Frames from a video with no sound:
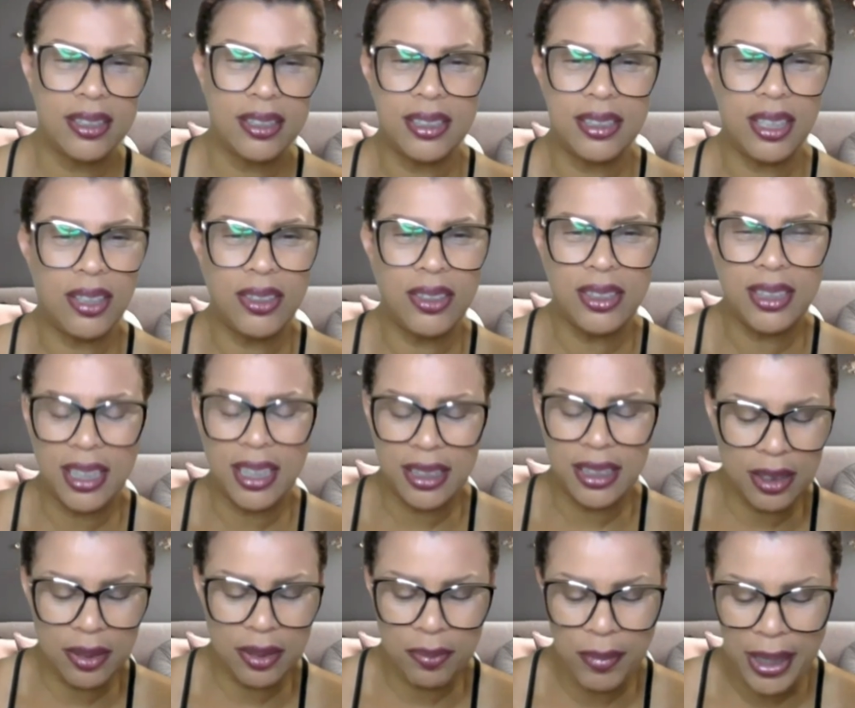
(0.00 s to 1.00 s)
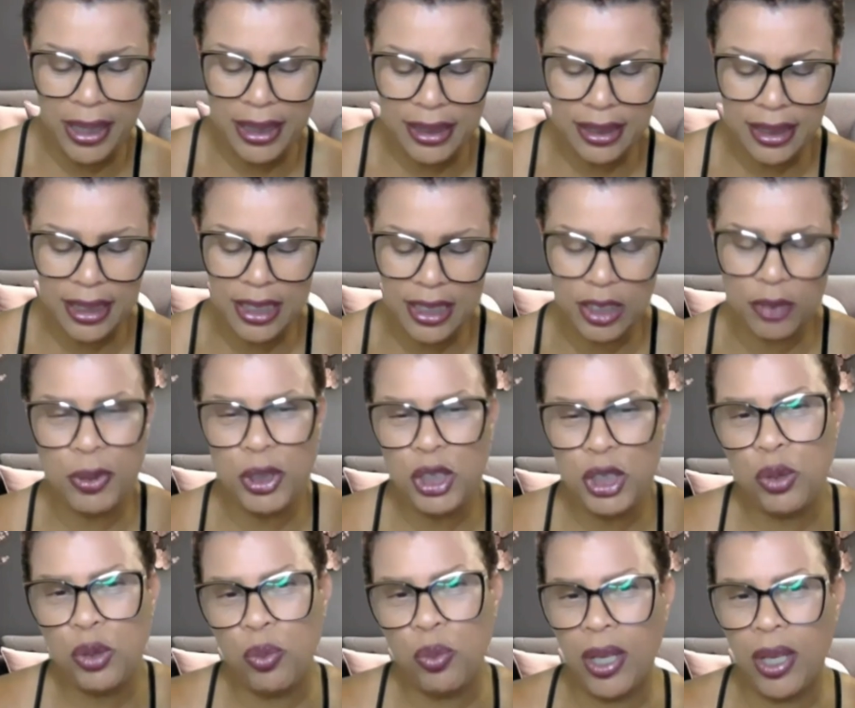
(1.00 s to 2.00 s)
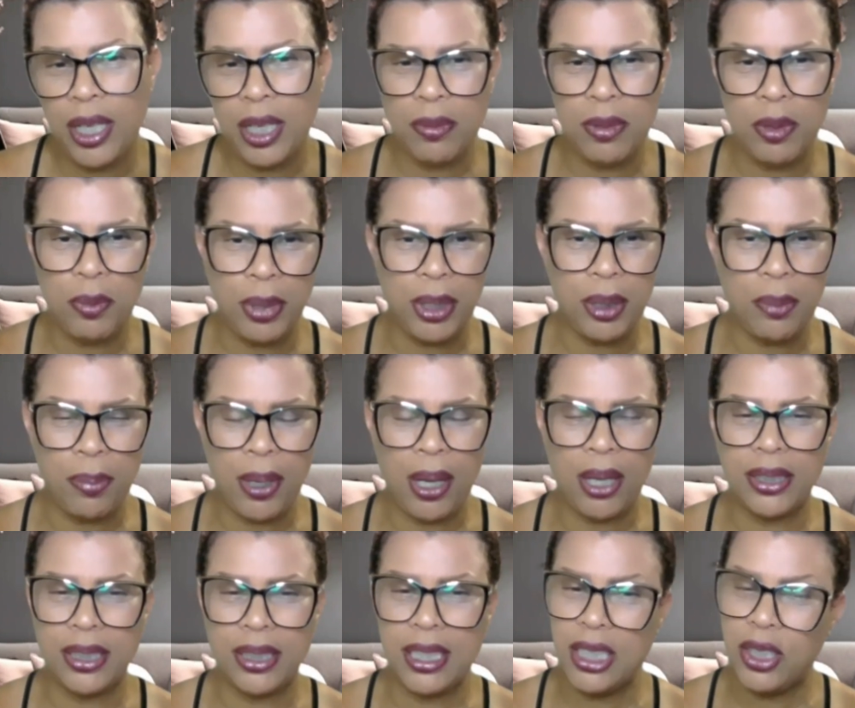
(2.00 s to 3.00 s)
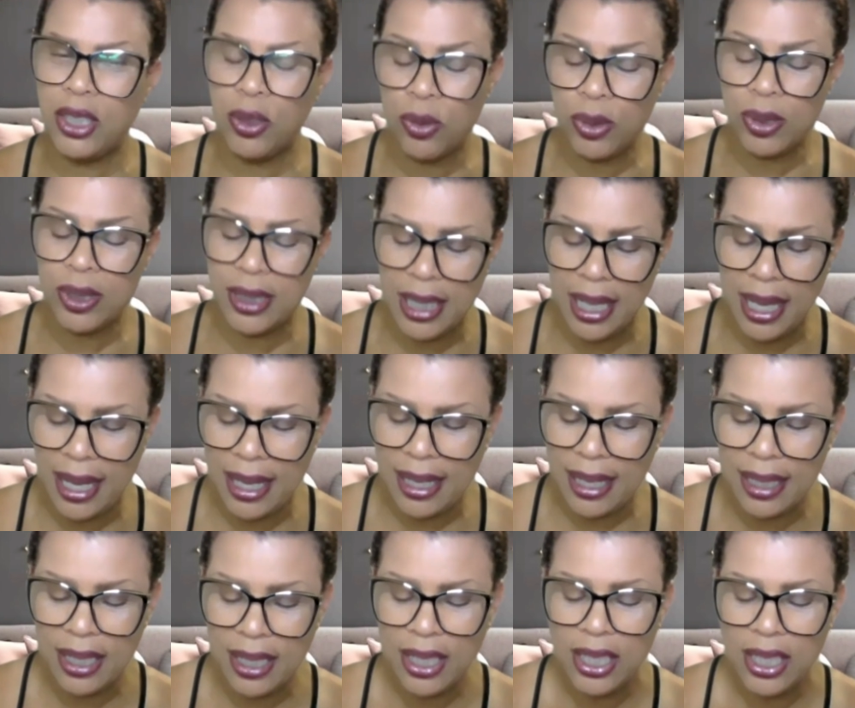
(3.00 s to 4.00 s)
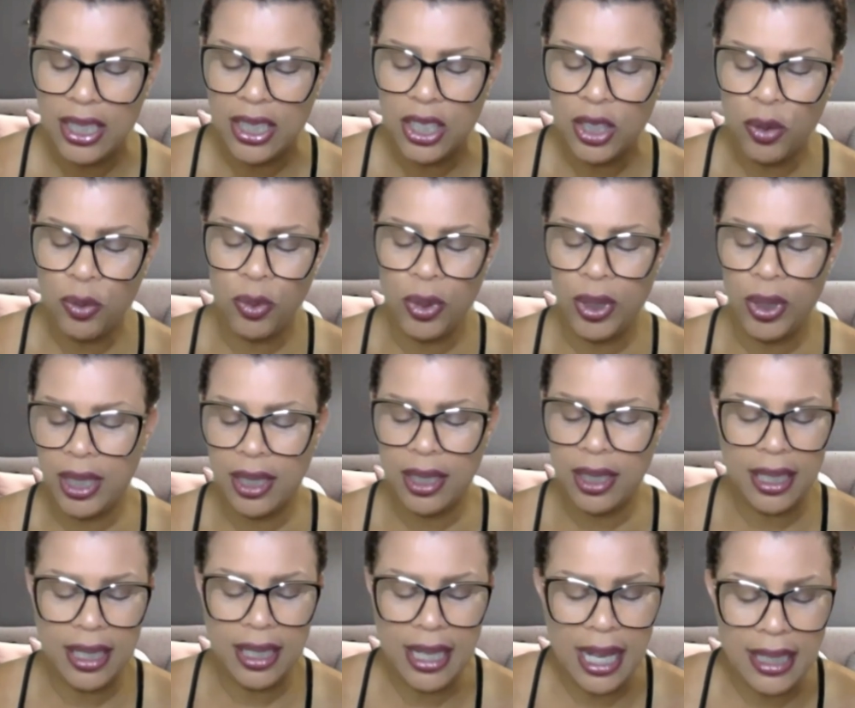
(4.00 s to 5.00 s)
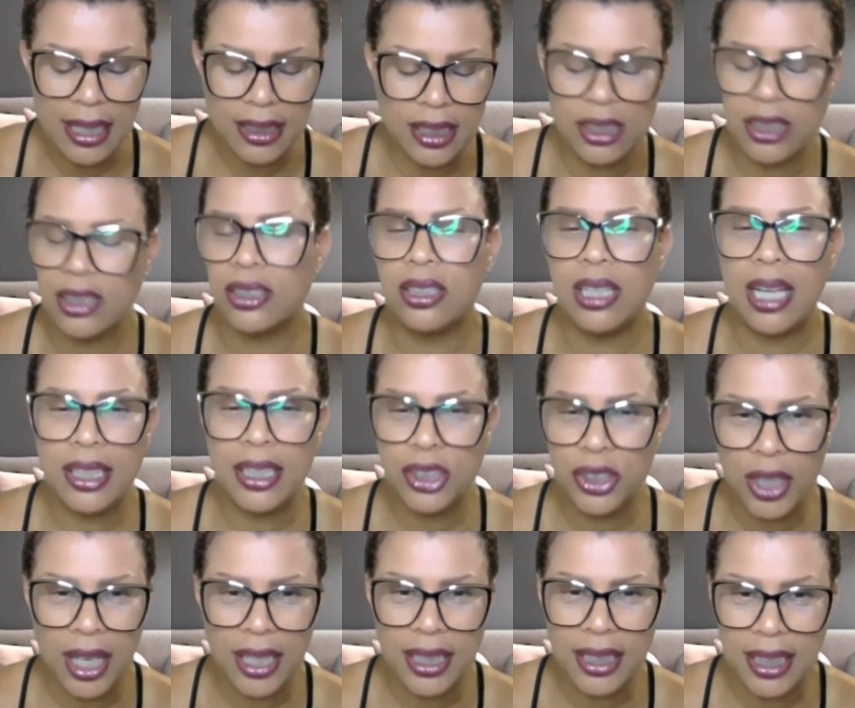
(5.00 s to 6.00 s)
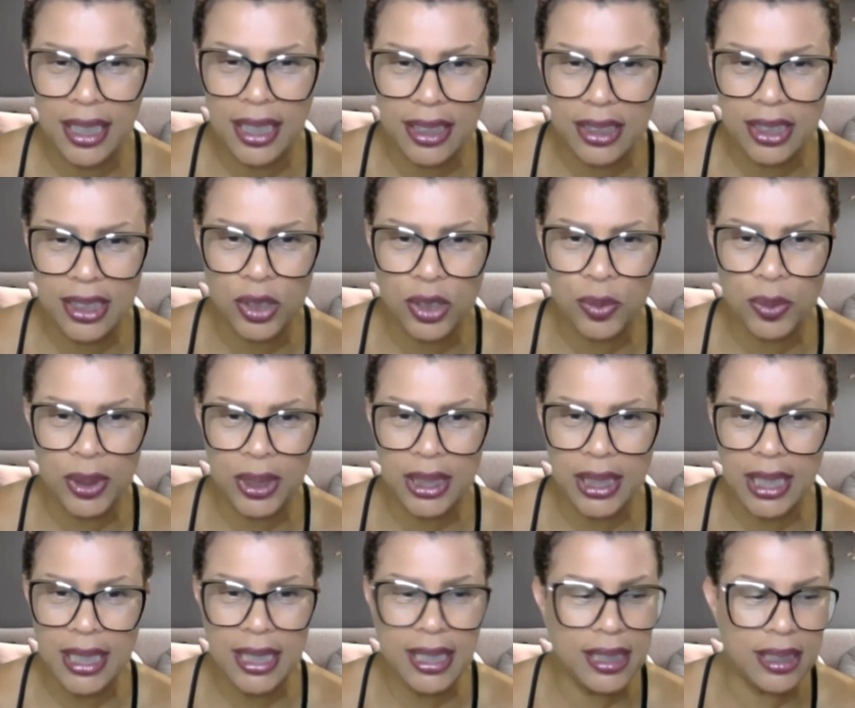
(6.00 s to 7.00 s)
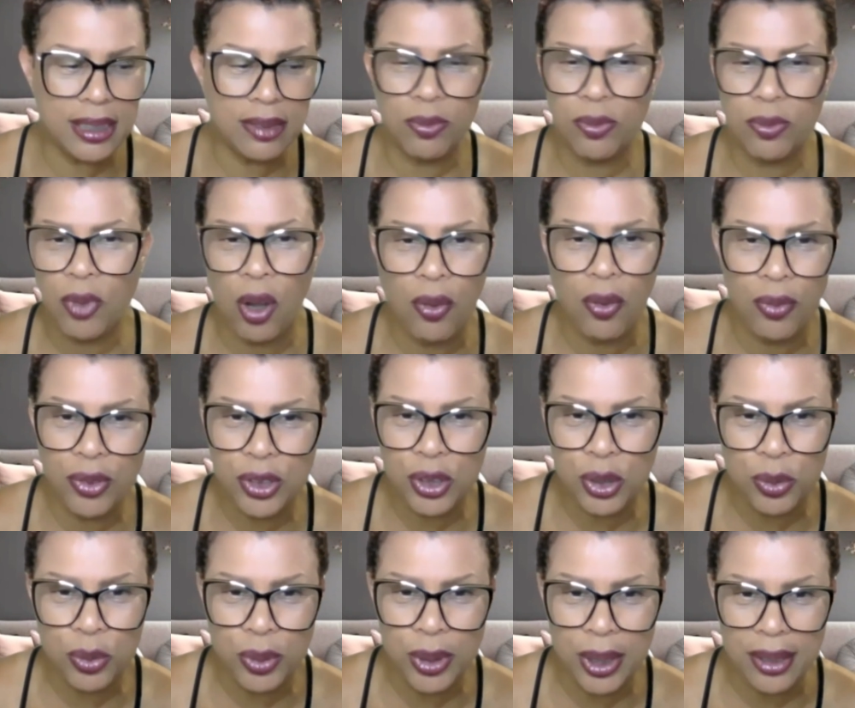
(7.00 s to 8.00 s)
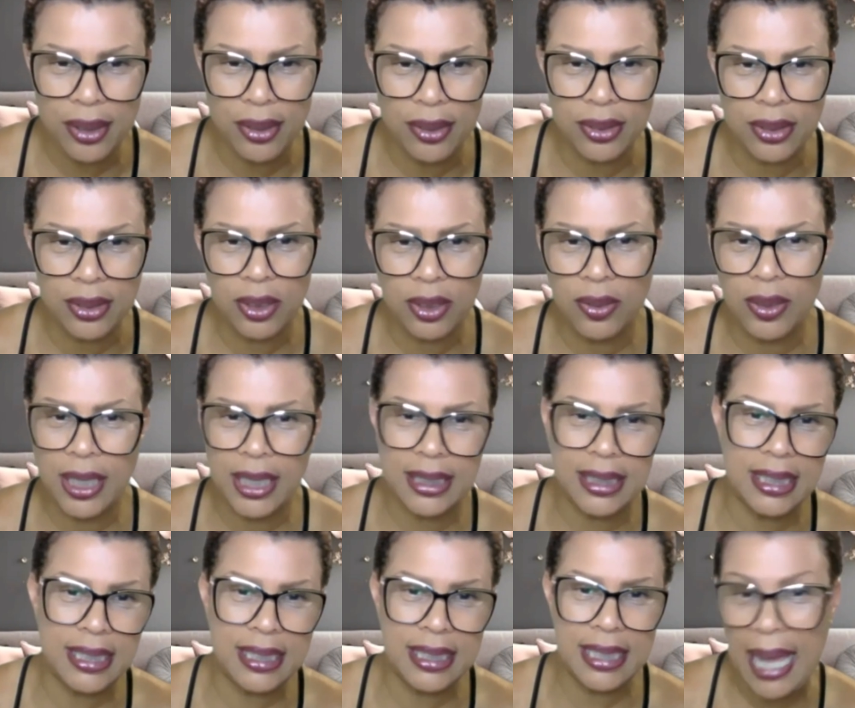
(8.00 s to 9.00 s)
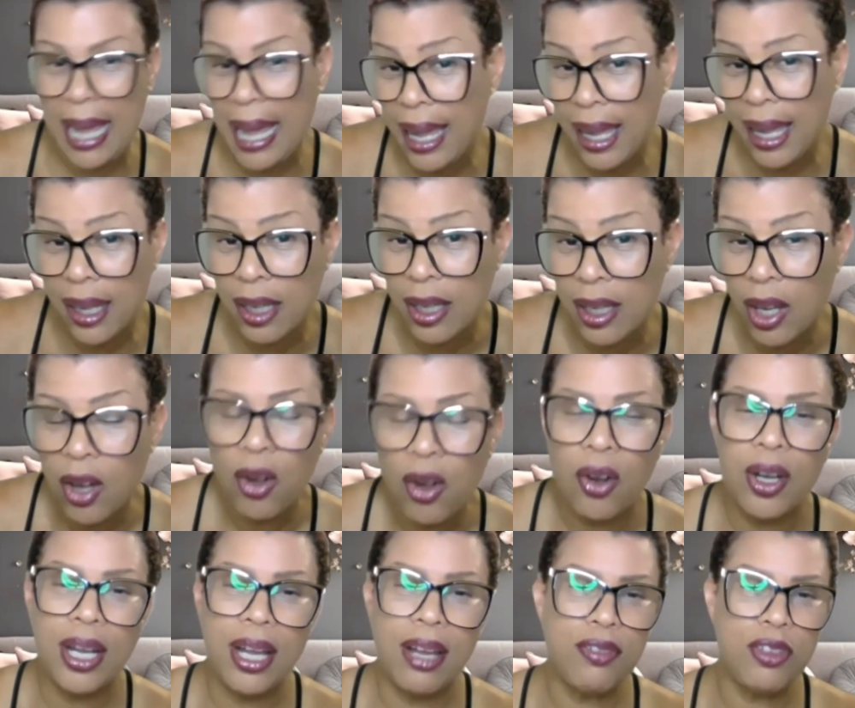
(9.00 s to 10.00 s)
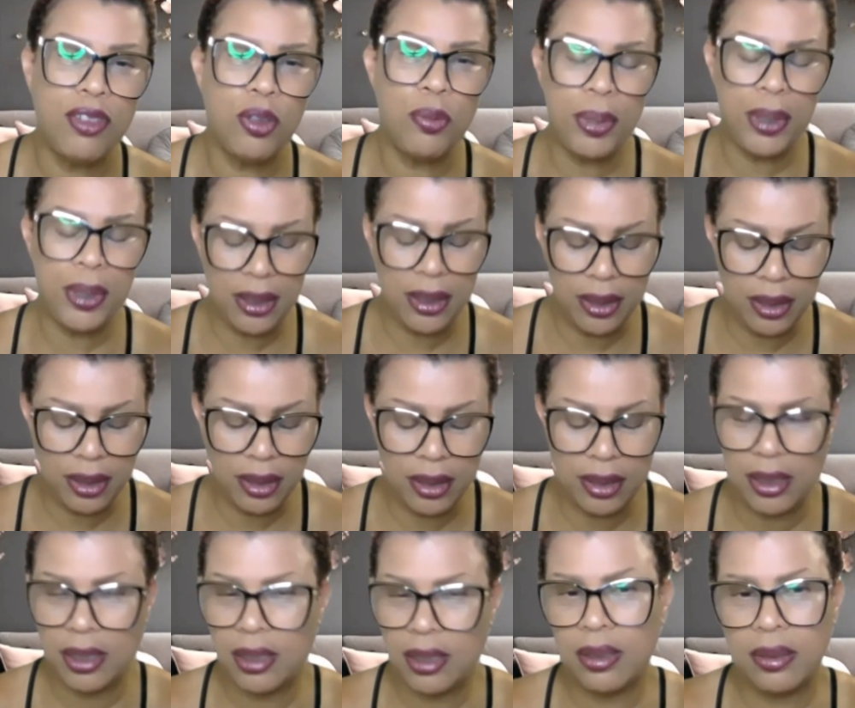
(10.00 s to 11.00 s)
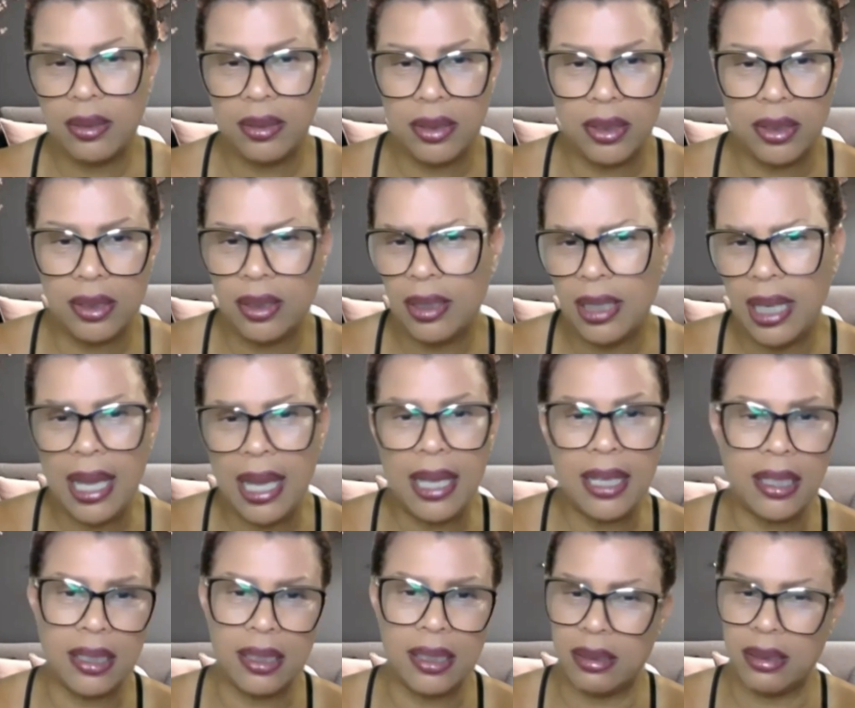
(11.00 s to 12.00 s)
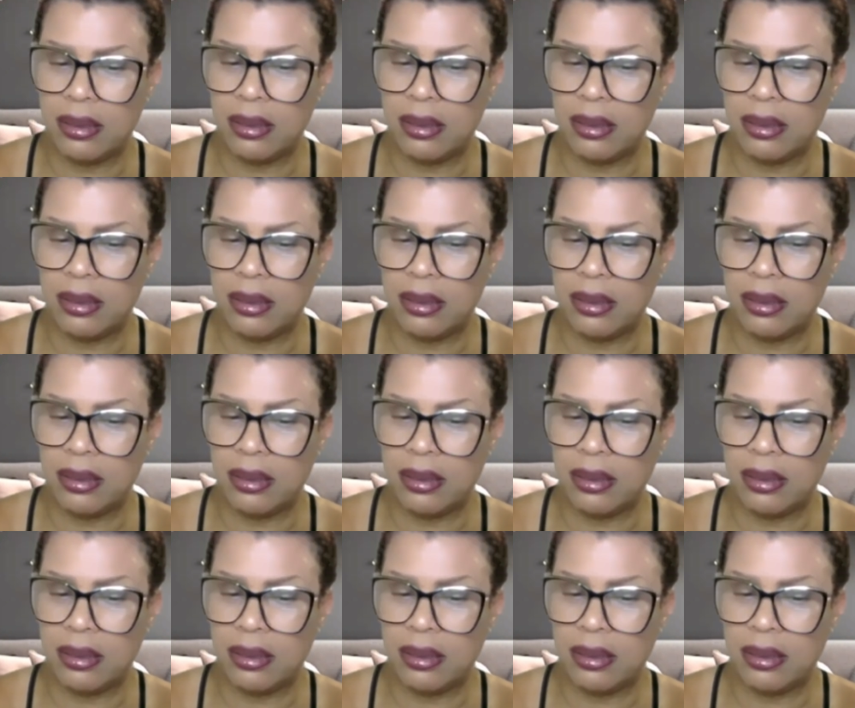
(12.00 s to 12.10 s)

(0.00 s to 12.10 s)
So it doesn't make sense. But you want him to be a part. Then you say he hasn't like tried to get in touch with the kids over 2 years. So has he not, or have you been not?